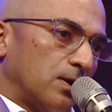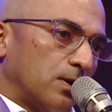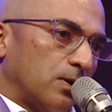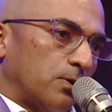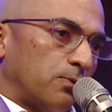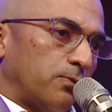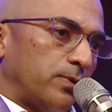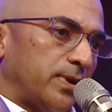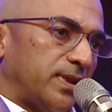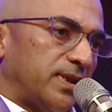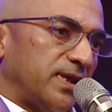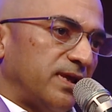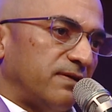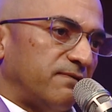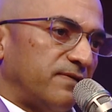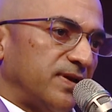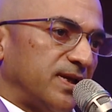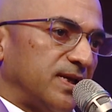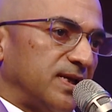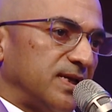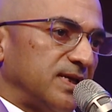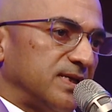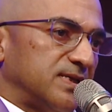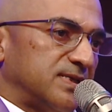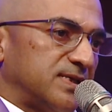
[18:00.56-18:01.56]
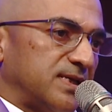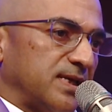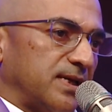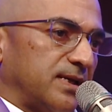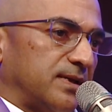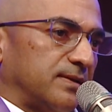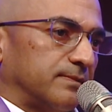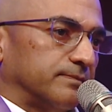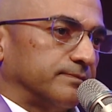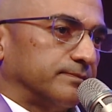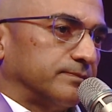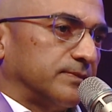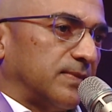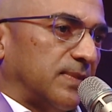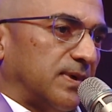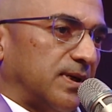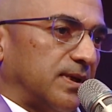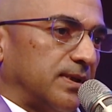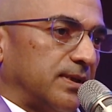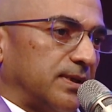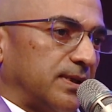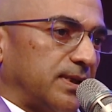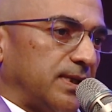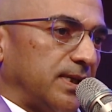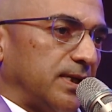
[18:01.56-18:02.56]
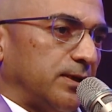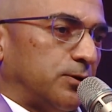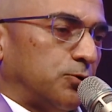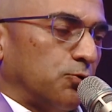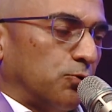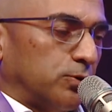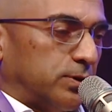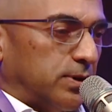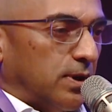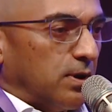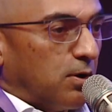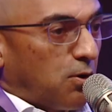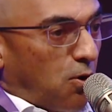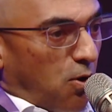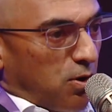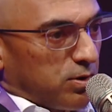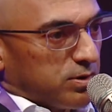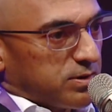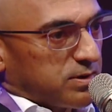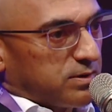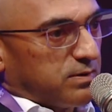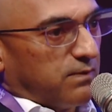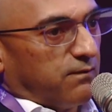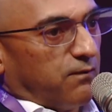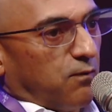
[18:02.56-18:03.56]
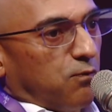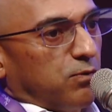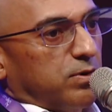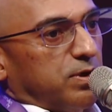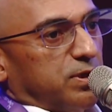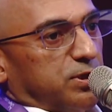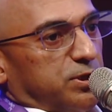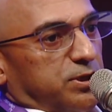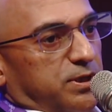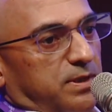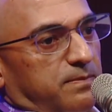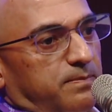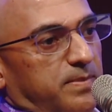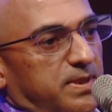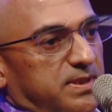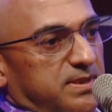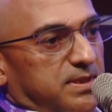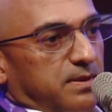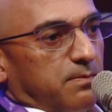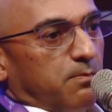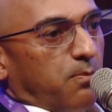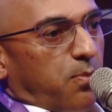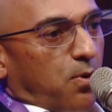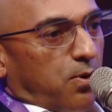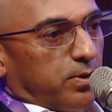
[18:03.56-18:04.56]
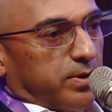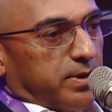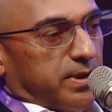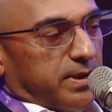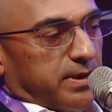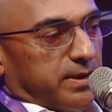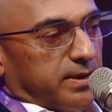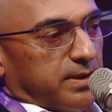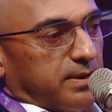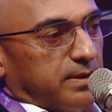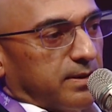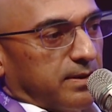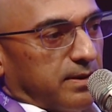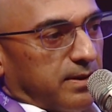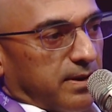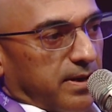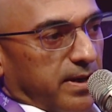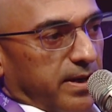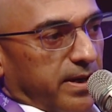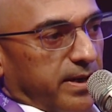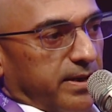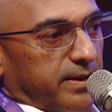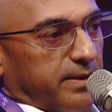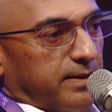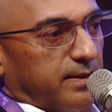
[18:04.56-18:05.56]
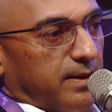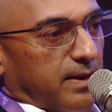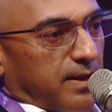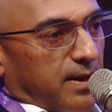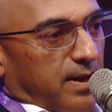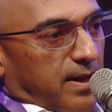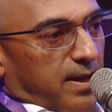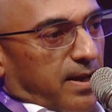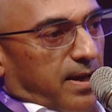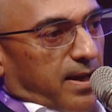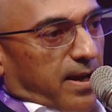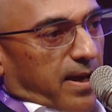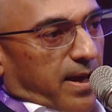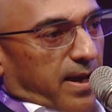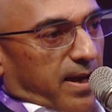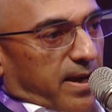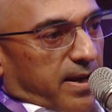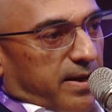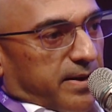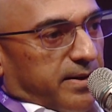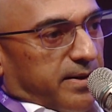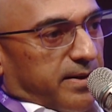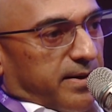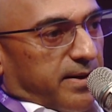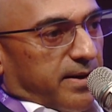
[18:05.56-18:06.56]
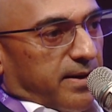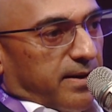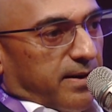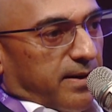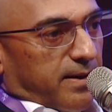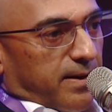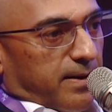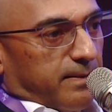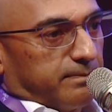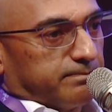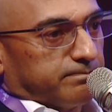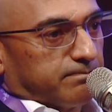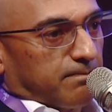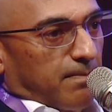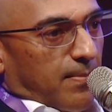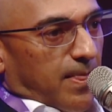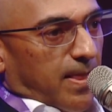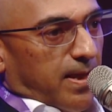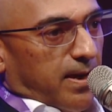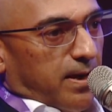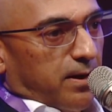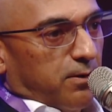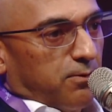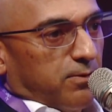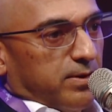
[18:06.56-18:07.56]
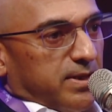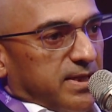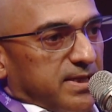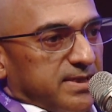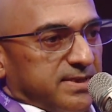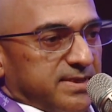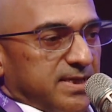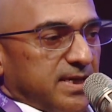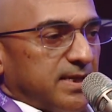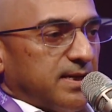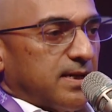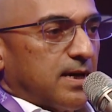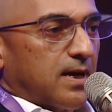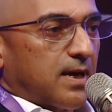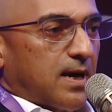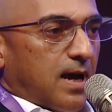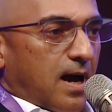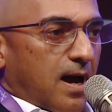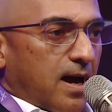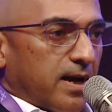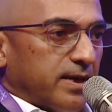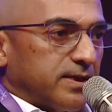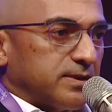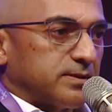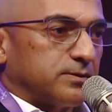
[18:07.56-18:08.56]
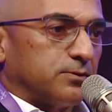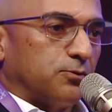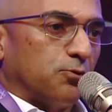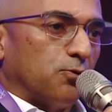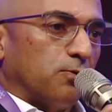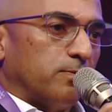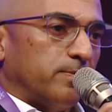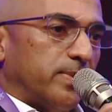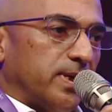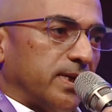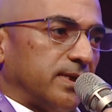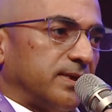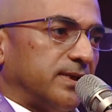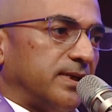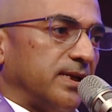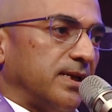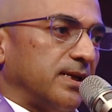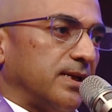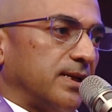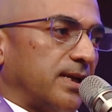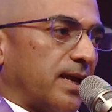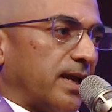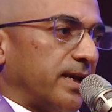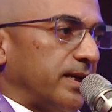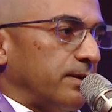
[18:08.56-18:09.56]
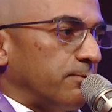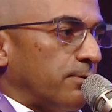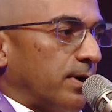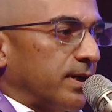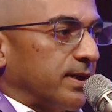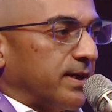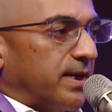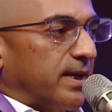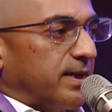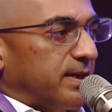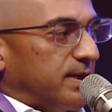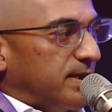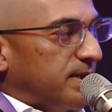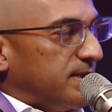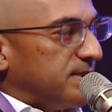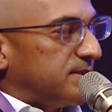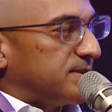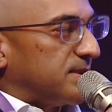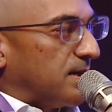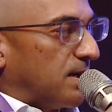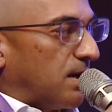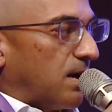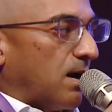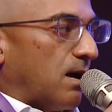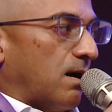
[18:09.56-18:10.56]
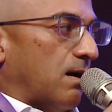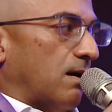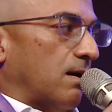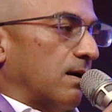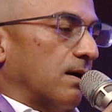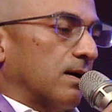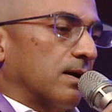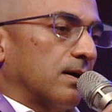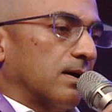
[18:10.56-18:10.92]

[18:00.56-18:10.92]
with EV leasing, the total cost of ownership is important, right? And, leasing a car is no big deal. Anyone can lease a car.